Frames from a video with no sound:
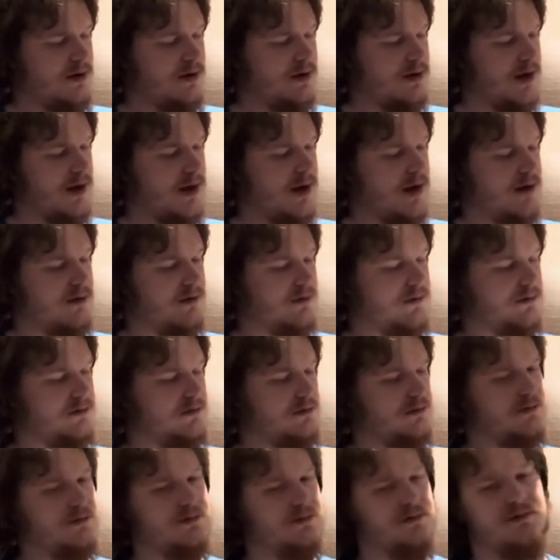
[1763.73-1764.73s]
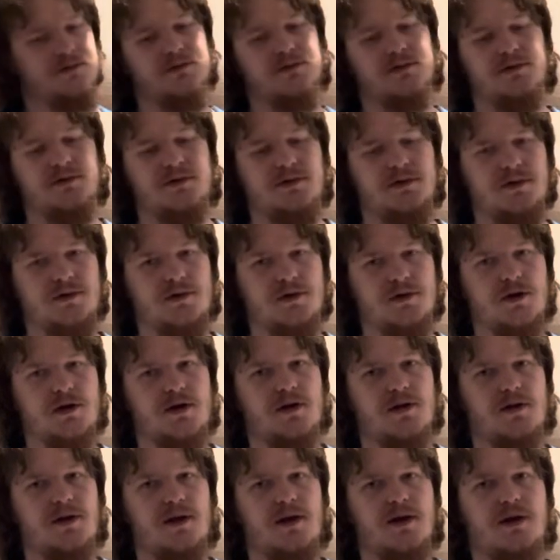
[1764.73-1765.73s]
Now,
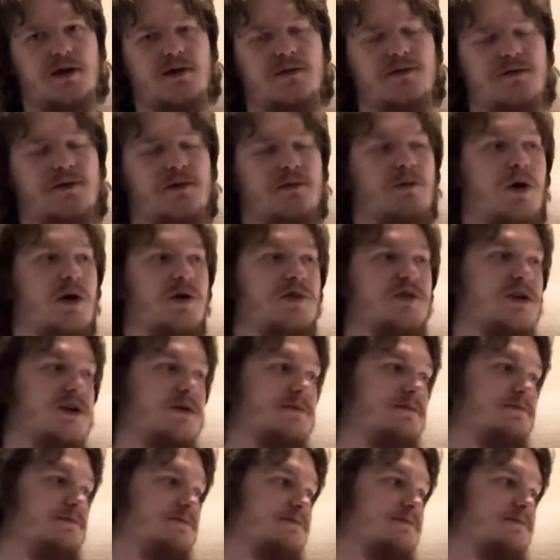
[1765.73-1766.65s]
thank you for watching.